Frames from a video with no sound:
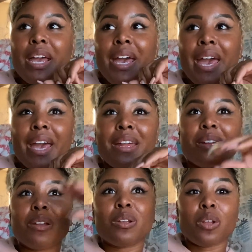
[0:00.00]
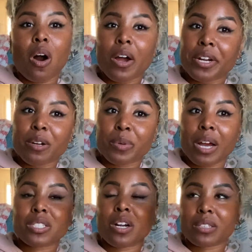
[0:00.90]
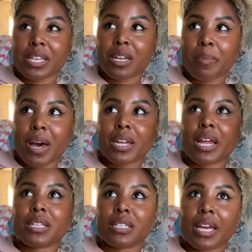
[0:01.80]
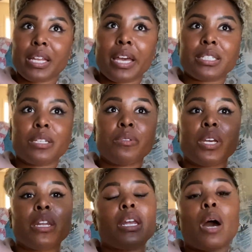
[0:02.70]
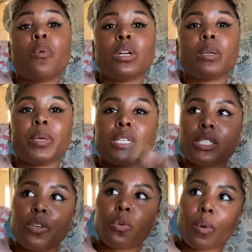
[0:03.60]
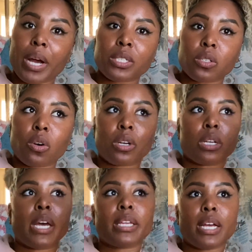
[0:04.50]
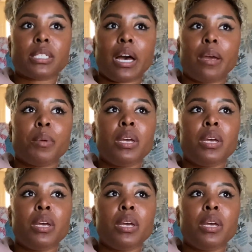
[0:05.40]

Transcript: And lawyer, when I started thinking about it, like the daily activity, and then I wanted to be a civil rights lawyer, like that type.